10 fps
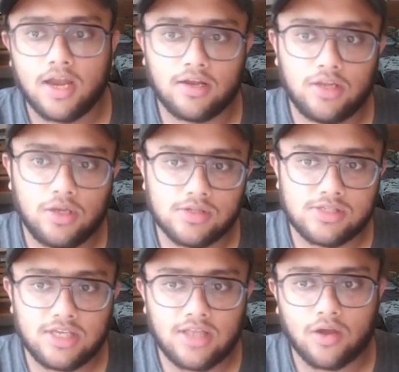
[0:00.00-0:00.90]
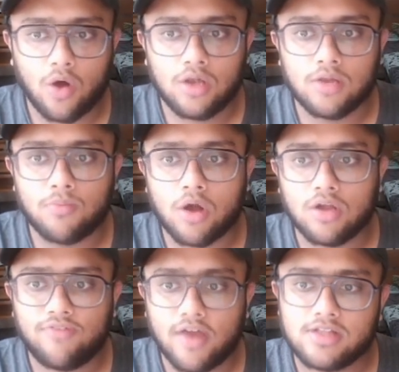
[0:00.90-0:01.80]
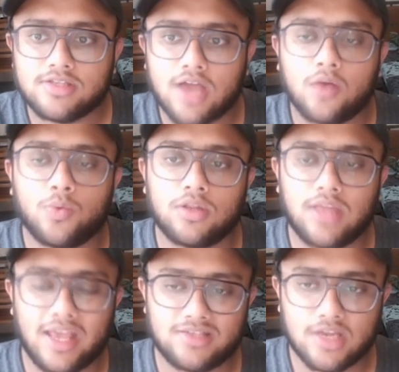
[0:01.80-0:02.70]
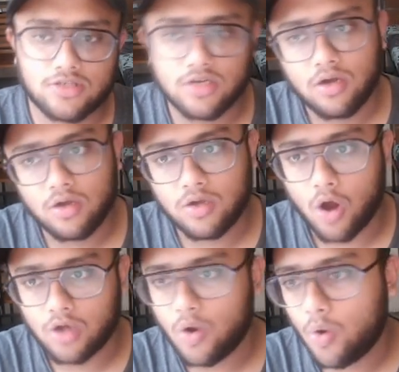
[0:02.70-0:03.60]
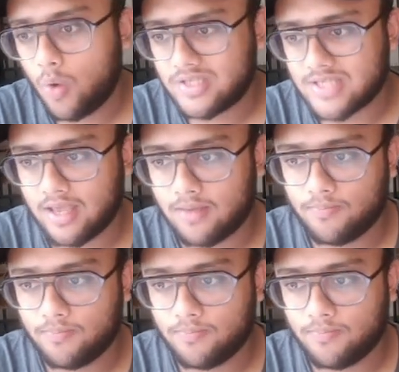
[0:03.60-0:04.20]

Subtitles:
You'll see that all the model files are with the extension .osim.